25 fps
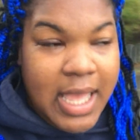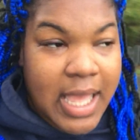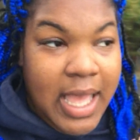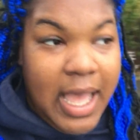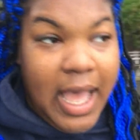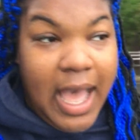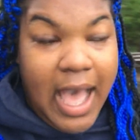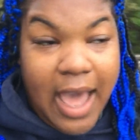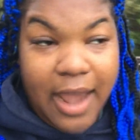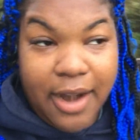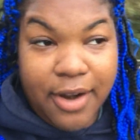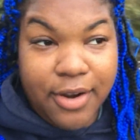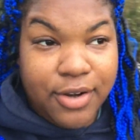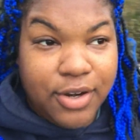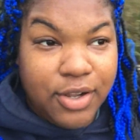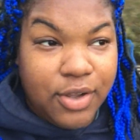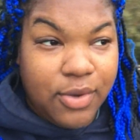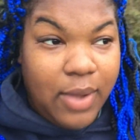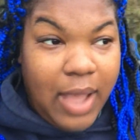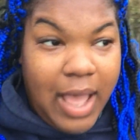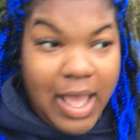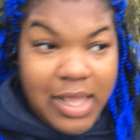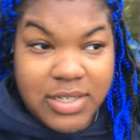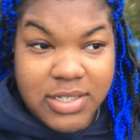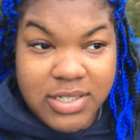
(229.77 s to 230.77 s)
I don't know.
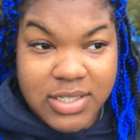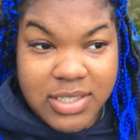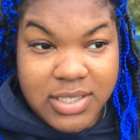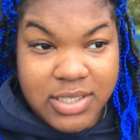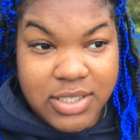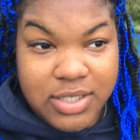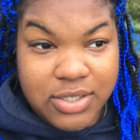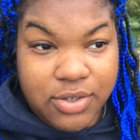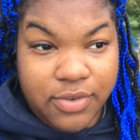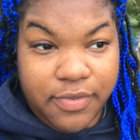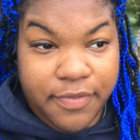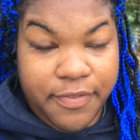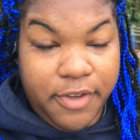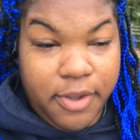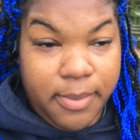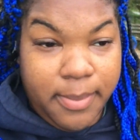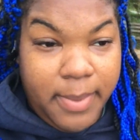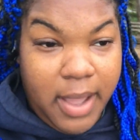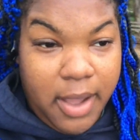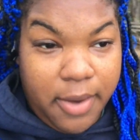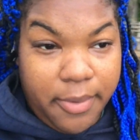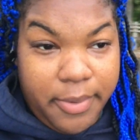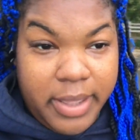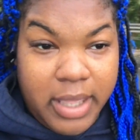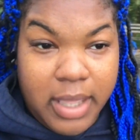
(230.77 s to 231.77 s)
I just still feel
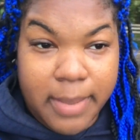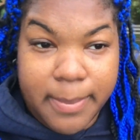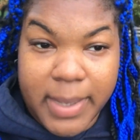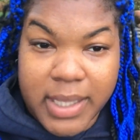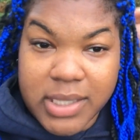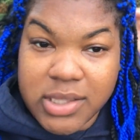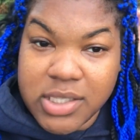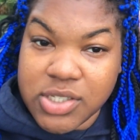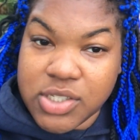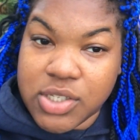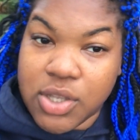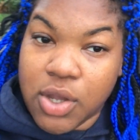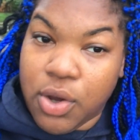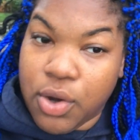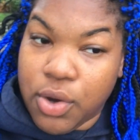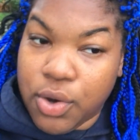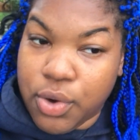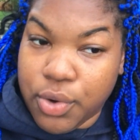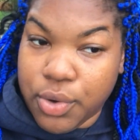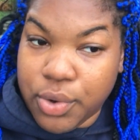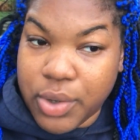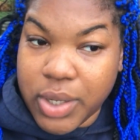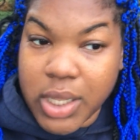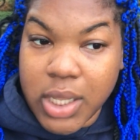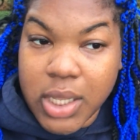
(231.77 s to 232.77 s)
my way about this
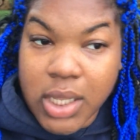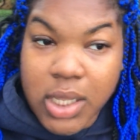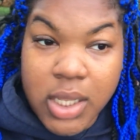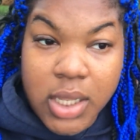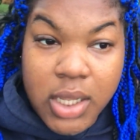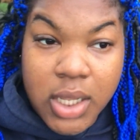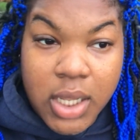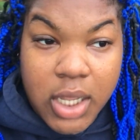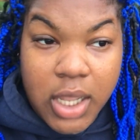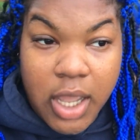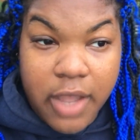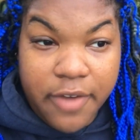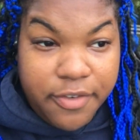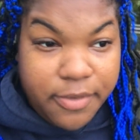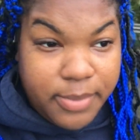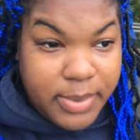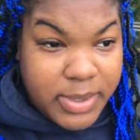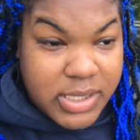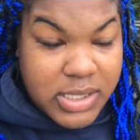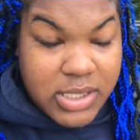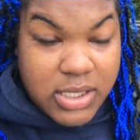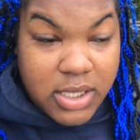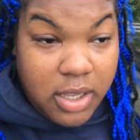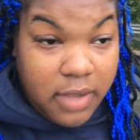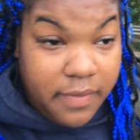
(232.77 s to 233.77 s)
whole government
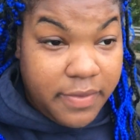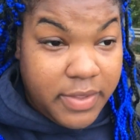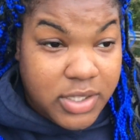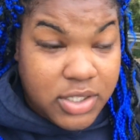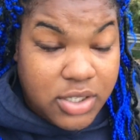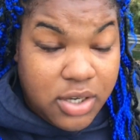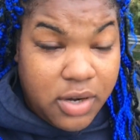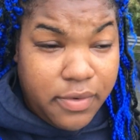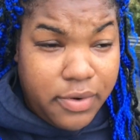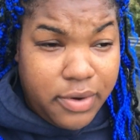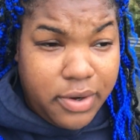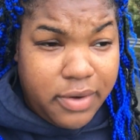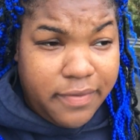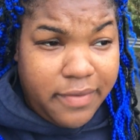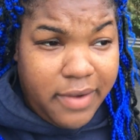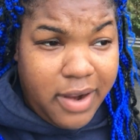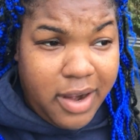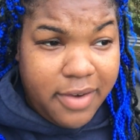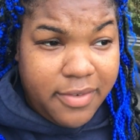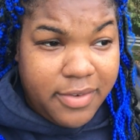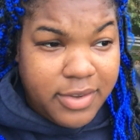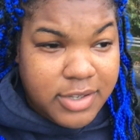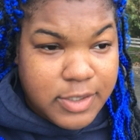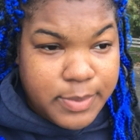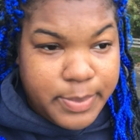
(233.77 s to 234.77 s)
stuff, this
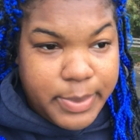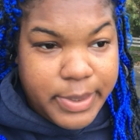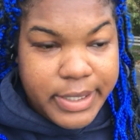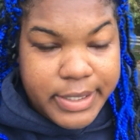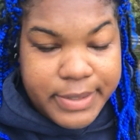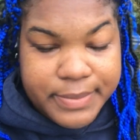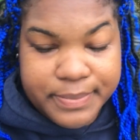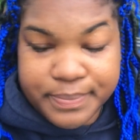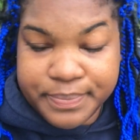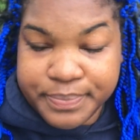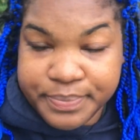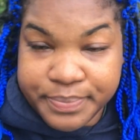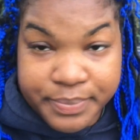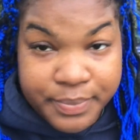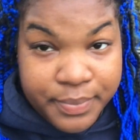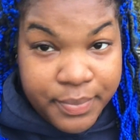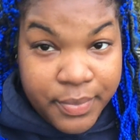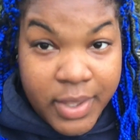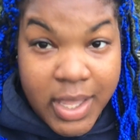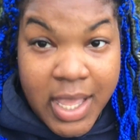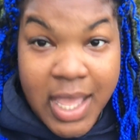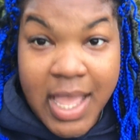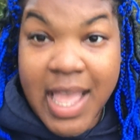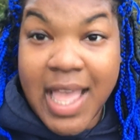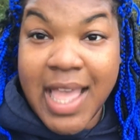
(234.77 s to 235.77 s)
coronavirus. But
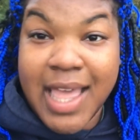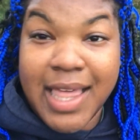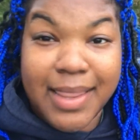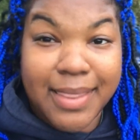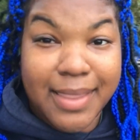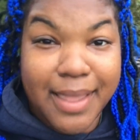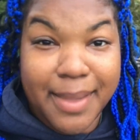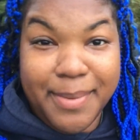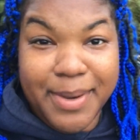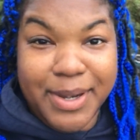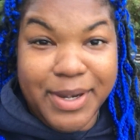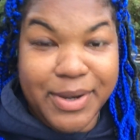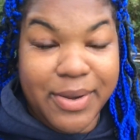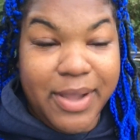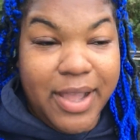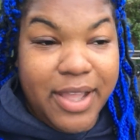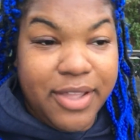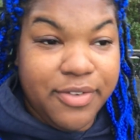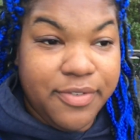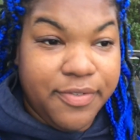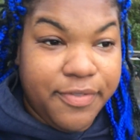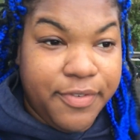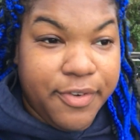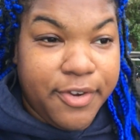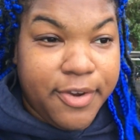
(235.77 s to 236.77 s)
let me know how
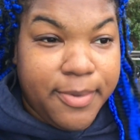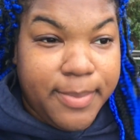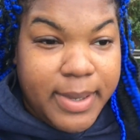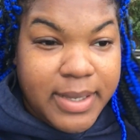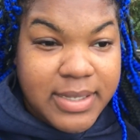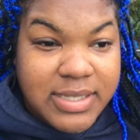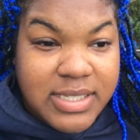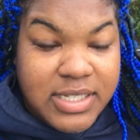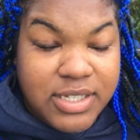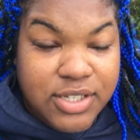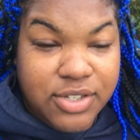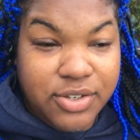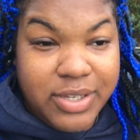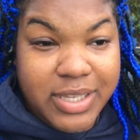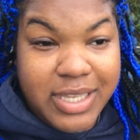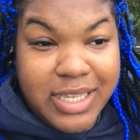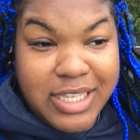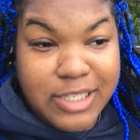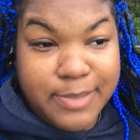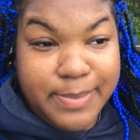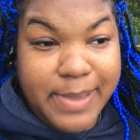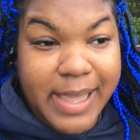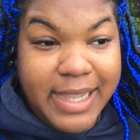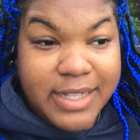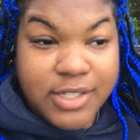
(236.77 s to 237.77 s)
you feel about sending your
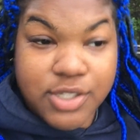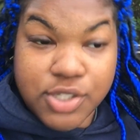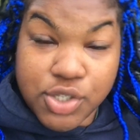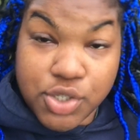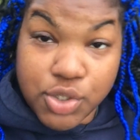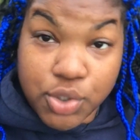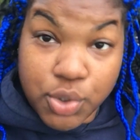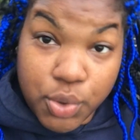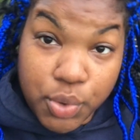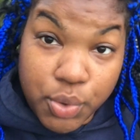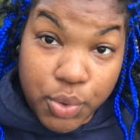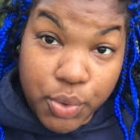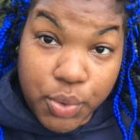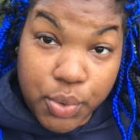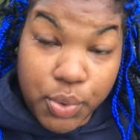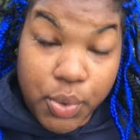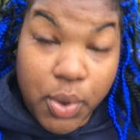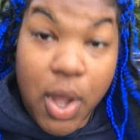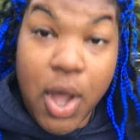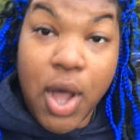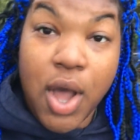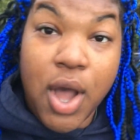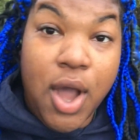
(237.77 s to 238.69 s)
kids back to school.